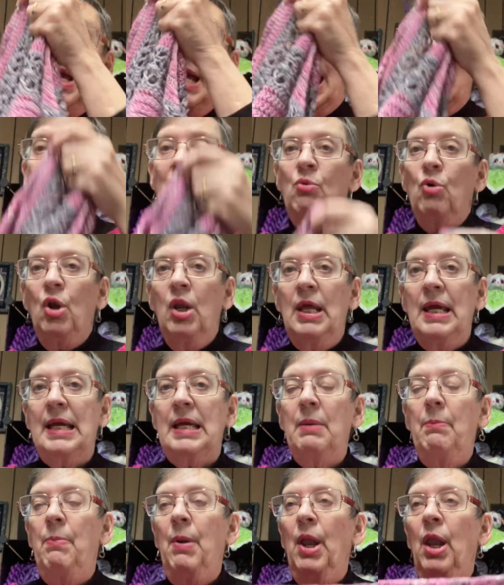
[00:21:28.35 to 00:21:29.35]
I will link
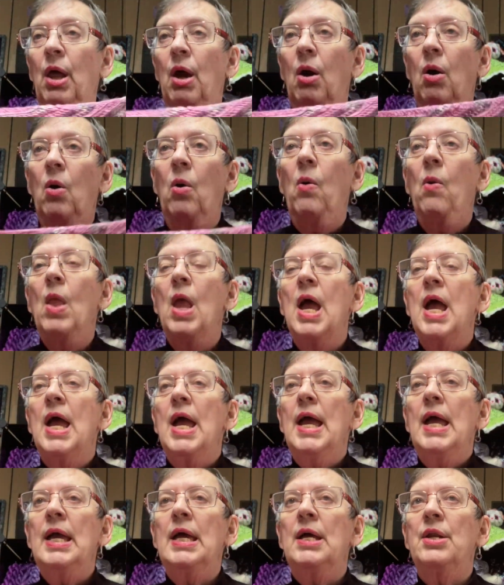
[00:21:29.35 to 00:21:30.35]
it below.
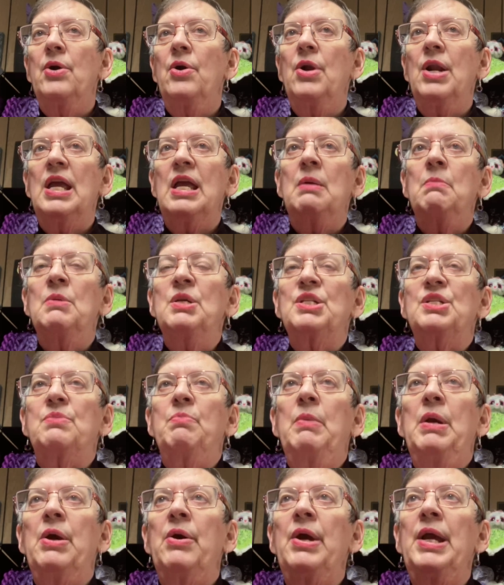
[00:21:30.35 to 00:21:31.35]
And her name is
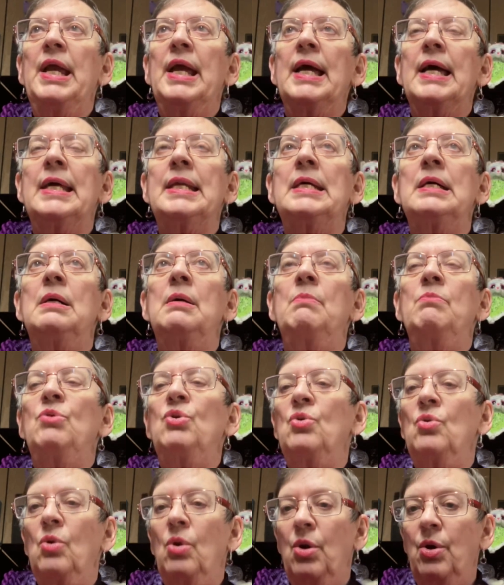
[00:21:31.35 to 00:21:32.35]
Mariana
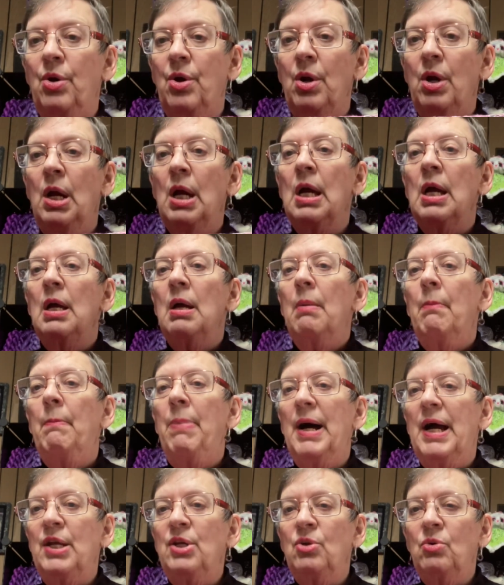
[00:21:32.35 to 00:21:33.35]
Mueller.
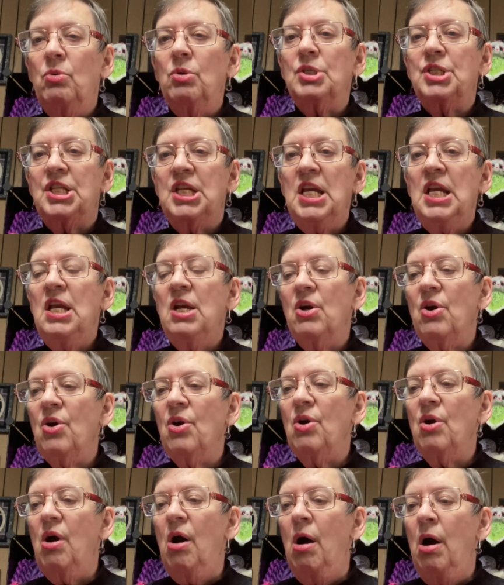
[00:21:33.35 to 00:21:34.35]
But you will see
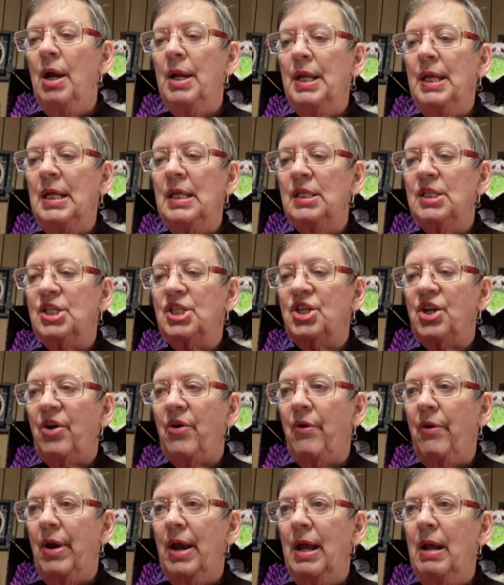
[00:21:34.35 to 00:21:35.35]
her on
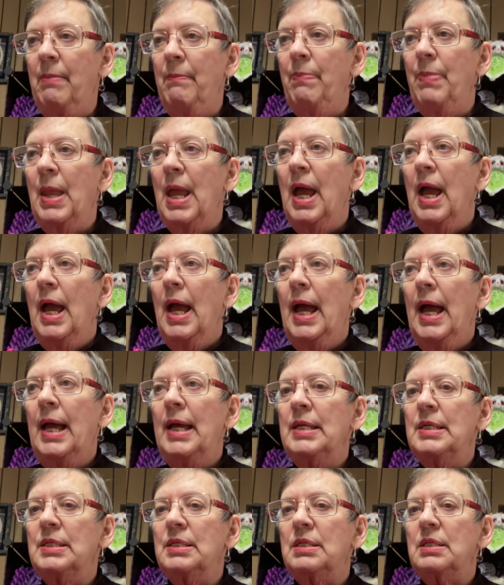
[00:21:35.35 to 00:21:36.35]
Instagram
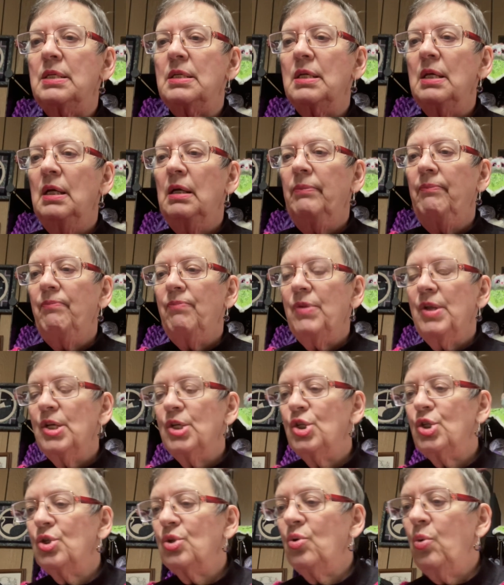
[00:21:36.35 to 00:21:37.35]
as
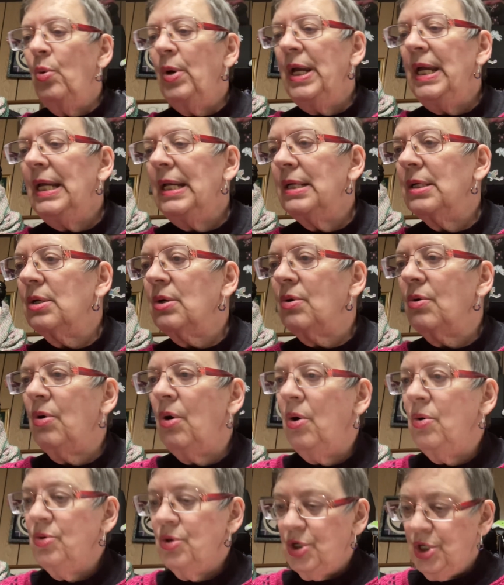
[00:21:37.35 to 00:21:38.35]
Sweet
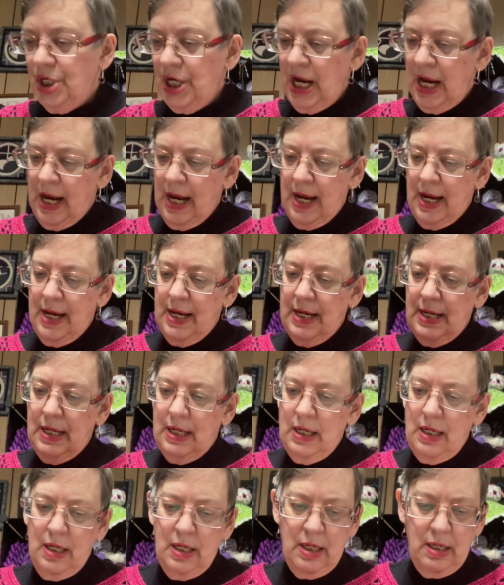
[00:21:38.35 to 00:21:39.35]
Crochet.
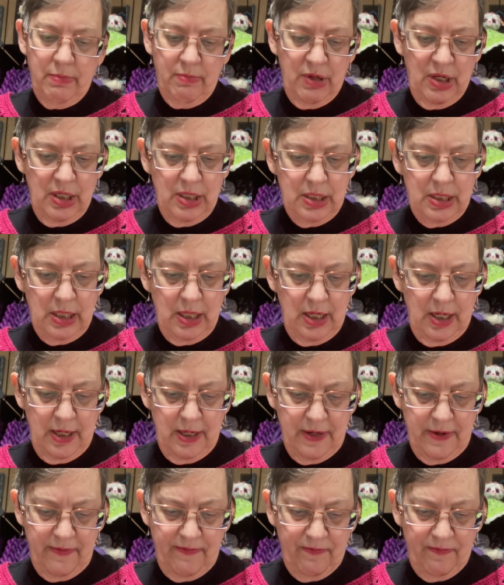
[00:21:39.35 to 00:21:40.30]
Let me see.